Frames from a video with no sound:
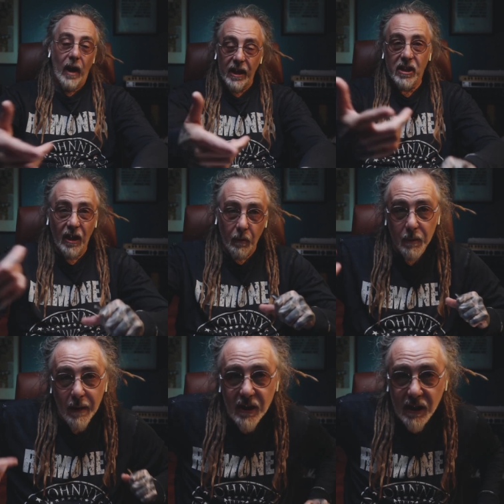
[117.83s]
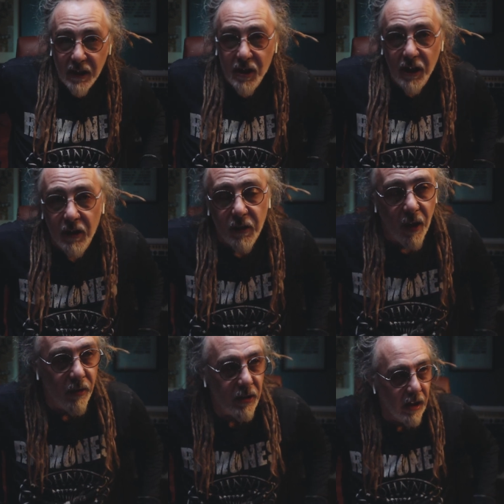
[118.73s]
Well, actually, I want to mention this to you
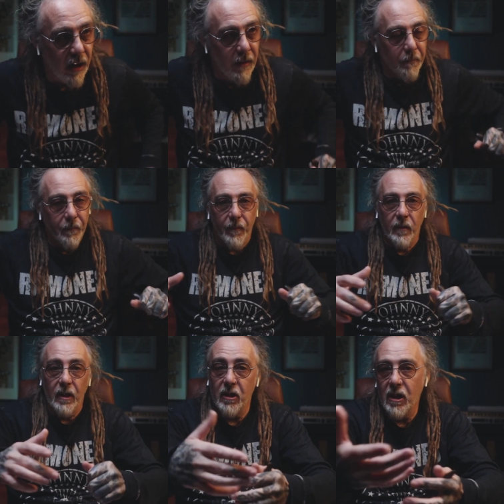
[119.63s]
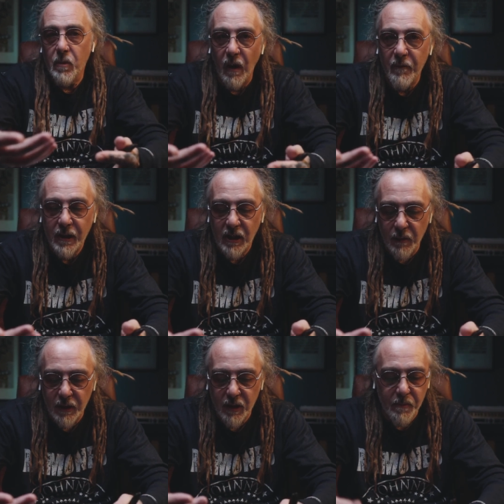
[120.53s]
guys, because this is what I've been
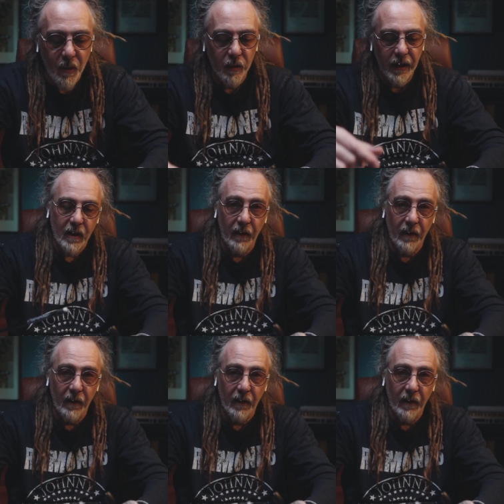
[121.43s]
doing this morning.